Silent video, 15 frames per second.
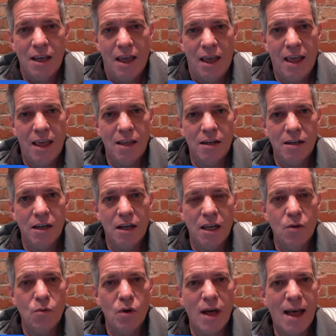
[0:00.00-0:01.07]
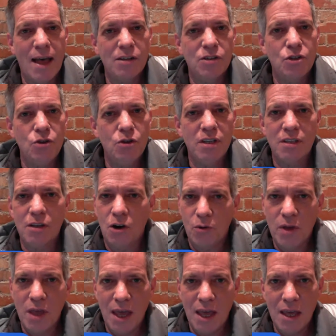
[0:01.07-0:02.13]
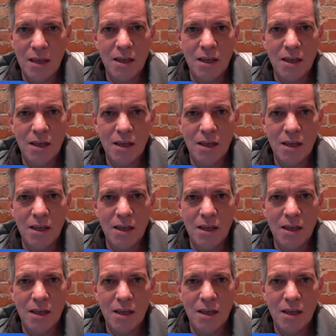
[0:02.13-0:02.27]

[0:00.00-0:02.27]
and it will ask you, is it okay